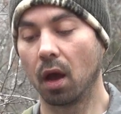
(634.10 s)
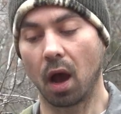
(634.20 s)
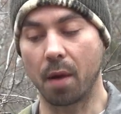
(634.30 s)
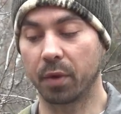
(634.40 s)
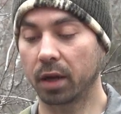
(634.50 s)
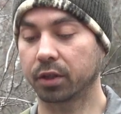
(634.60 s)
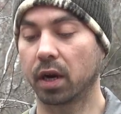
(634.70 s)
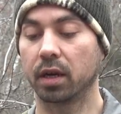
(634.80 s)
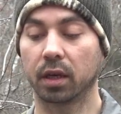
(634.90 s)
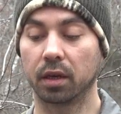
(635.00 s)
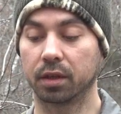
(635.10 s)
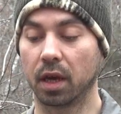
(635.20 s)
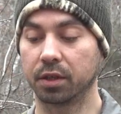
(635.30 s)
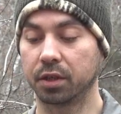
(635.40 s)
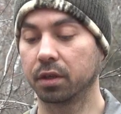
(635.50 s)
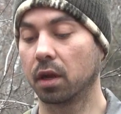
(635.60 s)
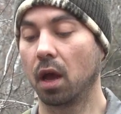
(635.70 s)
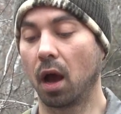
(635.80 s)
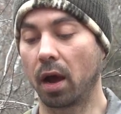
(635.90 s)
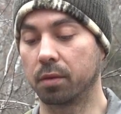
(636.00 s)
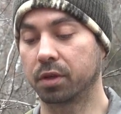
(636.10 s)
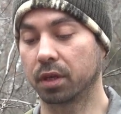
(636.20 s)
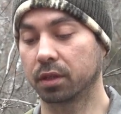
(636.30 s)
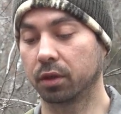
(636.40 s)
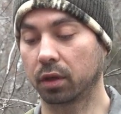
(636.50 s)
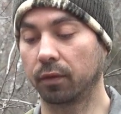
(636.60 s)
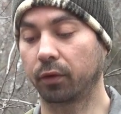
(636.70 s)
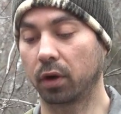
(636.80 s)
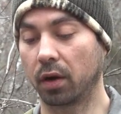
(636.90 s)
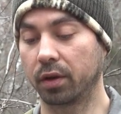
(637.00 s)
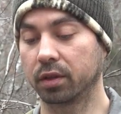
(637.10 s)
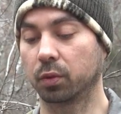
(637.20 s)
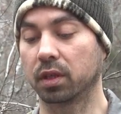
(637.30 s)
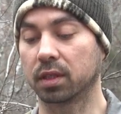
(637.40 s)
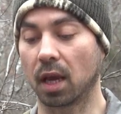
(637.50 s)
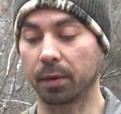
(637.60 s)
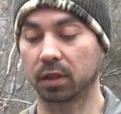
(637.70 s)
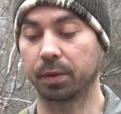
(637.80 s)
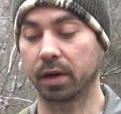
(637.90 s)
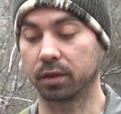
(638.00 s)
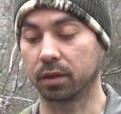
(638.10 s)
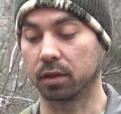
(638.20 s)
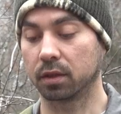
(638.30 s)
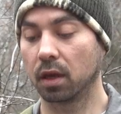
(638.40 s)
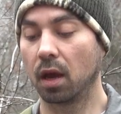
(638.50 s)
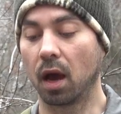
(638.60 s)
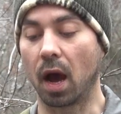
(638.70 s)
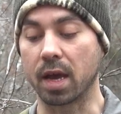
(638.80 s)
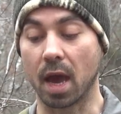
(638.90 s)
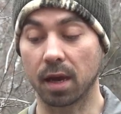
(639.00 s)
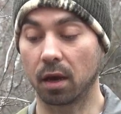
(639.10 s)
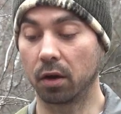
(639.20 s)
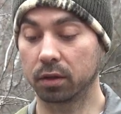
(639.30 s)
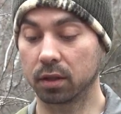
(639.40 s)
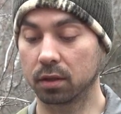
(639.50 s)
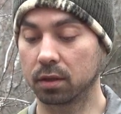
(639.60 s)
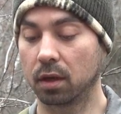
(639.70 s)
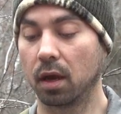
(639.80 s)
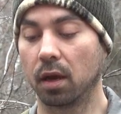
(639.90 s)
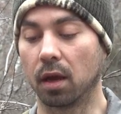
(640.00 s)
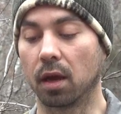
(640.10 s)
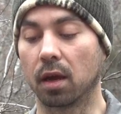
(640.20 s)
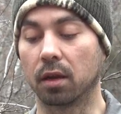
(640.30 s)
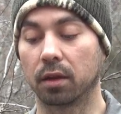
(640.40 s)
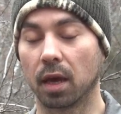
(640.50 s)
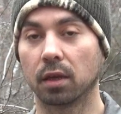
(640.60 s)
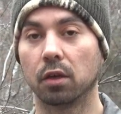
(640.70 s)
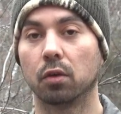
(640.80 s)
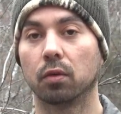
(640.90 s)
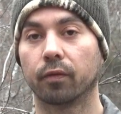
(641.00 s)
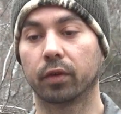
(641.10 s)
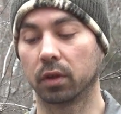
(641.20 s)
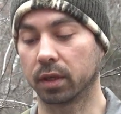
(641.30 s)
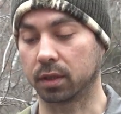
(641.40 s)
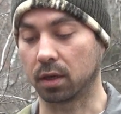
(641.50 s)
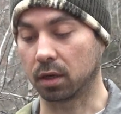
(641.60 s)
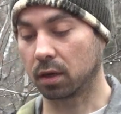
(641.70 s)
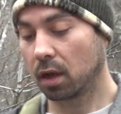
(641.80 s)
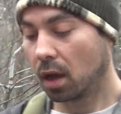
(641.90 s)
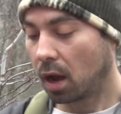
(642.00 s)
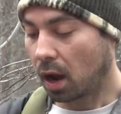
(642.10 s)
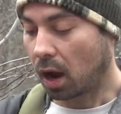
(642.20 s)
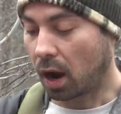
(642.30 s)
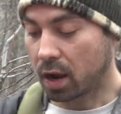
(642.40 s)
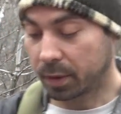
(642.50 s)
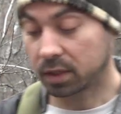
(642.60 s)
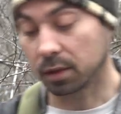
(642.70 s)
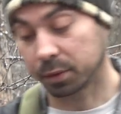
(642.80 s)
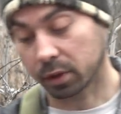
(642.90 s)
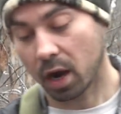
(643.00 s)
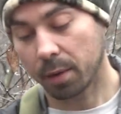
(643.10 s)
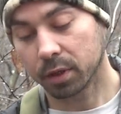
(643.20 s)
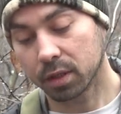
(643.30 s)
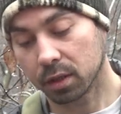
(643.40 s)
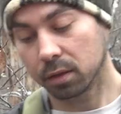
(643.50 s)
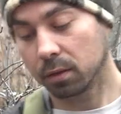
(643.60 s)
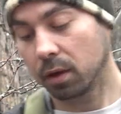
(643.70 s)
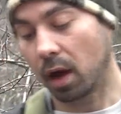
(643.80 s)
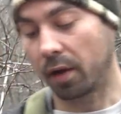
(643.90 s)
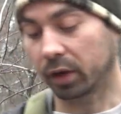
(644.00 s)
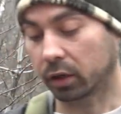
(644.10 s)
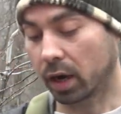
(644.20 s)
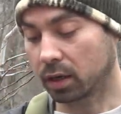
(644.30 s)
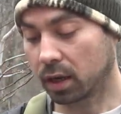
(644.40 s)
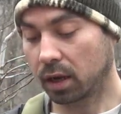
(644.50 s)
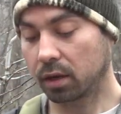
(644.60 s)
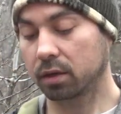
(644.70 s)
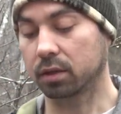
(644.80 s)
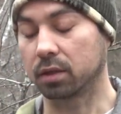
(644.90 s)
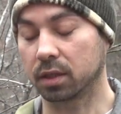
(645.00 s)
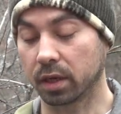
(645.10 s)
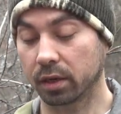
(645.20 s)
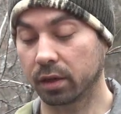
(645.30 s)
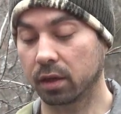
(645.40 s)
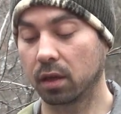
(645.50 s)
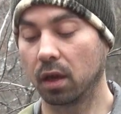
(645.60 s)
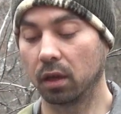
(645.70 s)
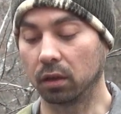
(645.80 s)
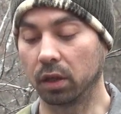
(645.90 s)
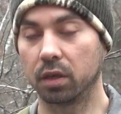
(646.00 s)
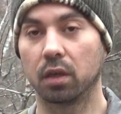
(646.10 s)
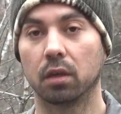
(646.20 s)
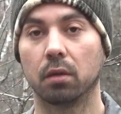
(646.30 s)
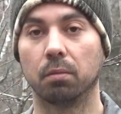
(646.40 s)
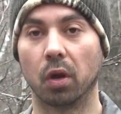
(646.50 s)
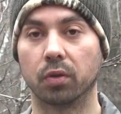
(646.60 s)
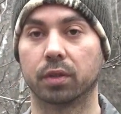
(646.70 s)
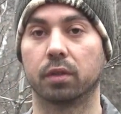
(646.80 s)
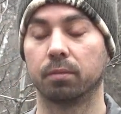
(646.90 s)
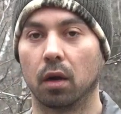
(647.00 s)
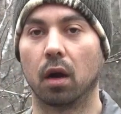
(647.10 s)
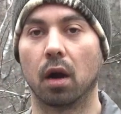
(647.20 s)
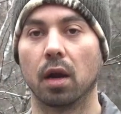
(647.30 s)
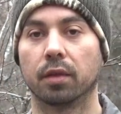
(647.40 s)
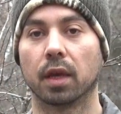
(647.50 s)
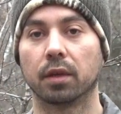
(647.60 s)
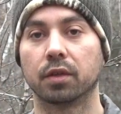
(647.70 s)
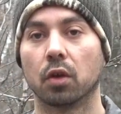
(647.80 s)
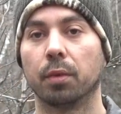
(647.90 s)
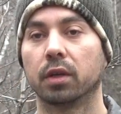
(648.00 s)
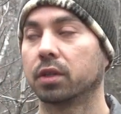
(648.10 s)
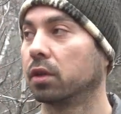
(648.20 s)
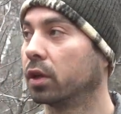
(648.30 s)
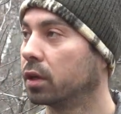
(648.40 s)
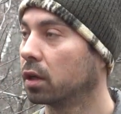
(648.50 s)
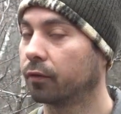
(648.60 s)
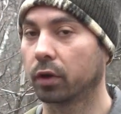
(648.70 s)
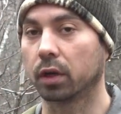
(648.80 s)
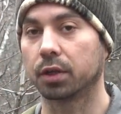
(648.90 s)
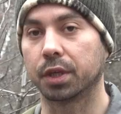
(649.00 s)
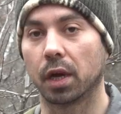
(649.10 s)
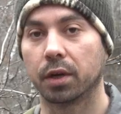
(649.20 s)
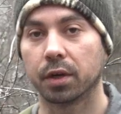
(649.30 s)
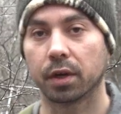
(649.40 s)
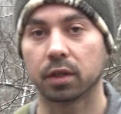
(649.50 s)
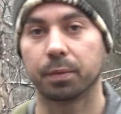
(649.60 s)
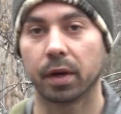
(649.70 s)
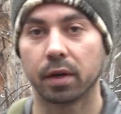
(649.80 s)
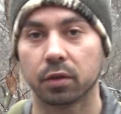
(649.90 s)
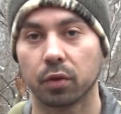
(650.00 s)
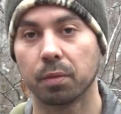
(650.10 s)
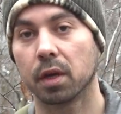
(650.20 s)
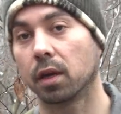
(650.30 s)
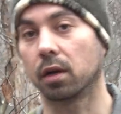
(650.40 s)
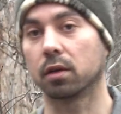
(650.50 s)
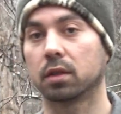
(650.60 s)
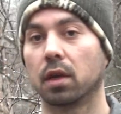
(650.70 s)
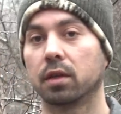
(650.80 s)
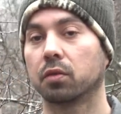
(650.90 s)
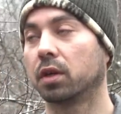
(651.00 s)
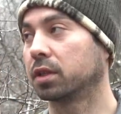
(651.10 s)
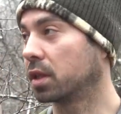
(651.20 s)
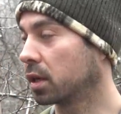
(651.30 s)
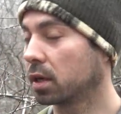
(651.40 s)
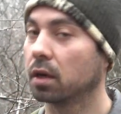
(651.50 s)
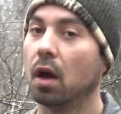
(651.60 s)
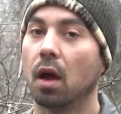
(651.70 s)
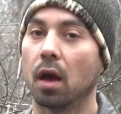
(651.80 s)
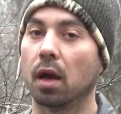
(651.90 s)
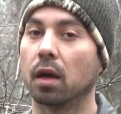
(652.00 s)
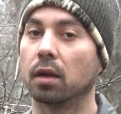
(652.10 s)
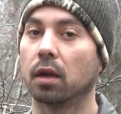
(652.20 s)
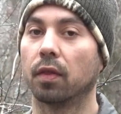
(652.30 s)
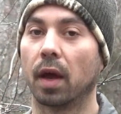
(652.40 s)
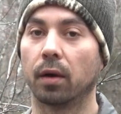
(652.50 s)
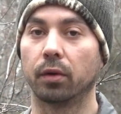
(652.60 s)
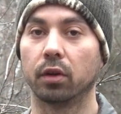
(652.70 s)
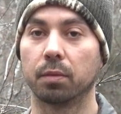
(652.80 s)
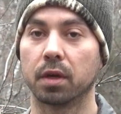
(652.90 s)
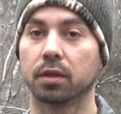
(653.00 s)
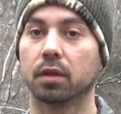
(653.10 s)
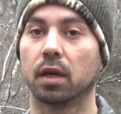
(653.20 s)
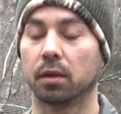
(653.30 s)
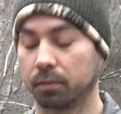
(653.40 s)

I'm not trying to get attention. I am just looking for others with the same experiences. I hate hoaxes, and thank you for listening. I am a subscriber too. Have a great day. Sincerely, Linda Moser. All right, thank you so much, Linda, for sharing your experience with me here on Sasquatch Theory, and that really means a lot.